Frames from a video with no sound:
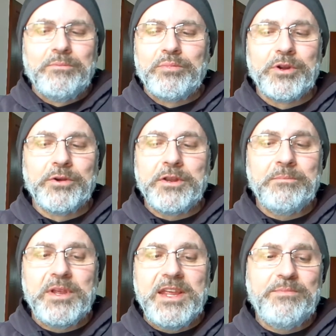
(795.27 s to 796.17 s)

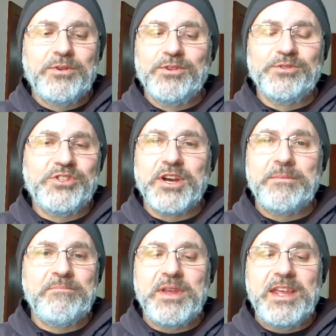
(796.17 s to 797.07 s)
Brilliant people,
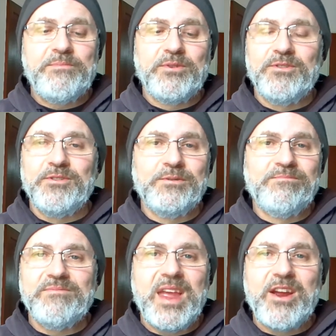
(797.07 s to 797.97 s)
dumb people,
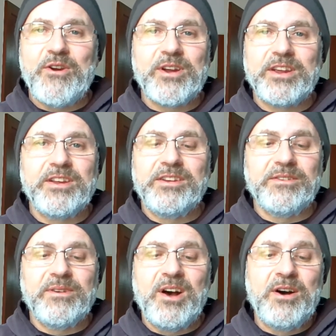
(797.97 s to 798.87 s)
arrogant,
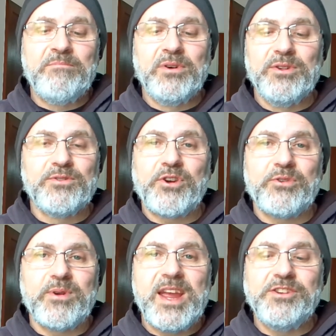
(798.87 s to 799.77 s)
humble,
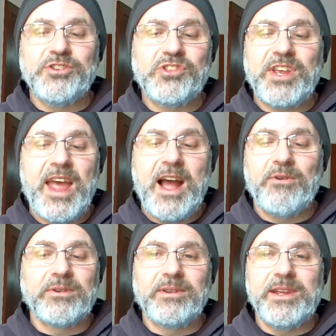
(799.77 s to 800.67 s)
courageous,
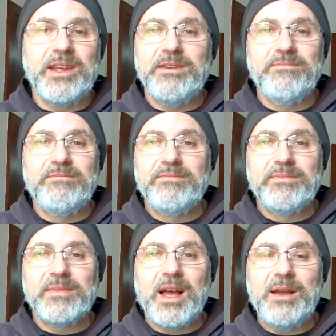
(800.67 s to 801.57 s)
cowardly.
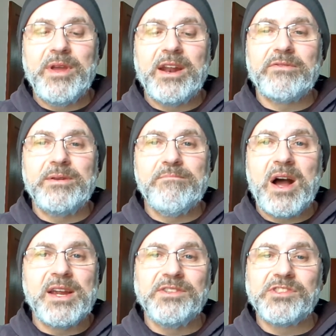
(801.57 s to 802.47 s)
I met every
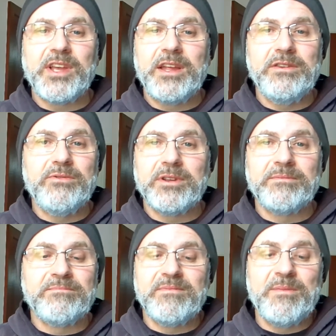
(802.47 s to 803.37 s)
mindset you
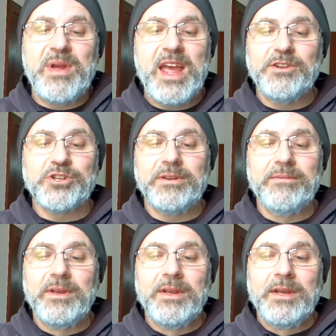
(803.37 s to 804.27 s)
can imagine.
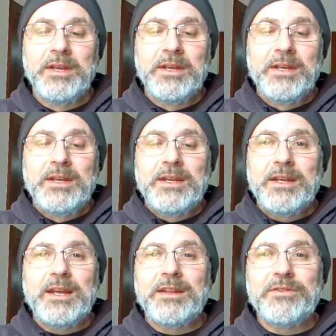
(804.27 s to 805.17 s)

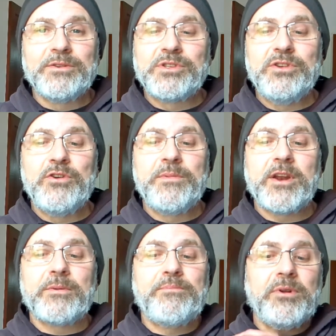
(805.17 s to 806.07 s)
And there's no
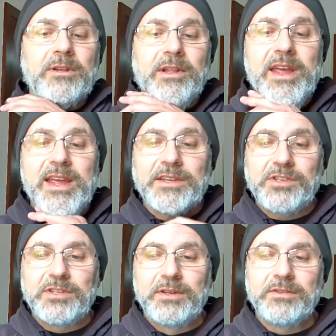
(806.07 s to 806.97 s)
better
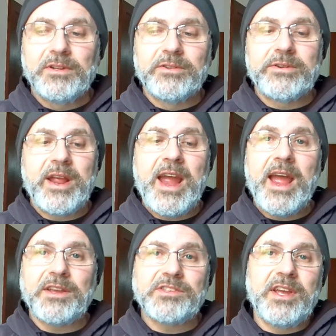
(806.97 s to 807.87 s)
place to learn
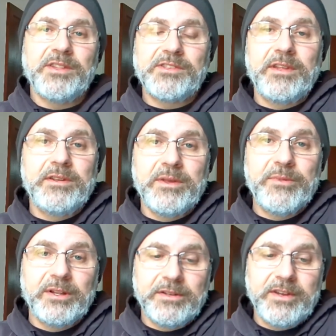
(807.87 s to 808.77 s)
accents than in the
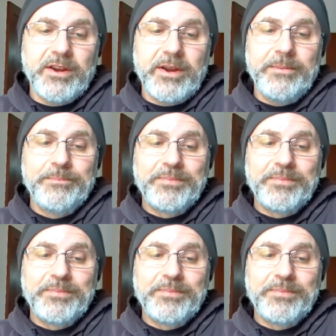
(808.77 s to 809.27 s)
military.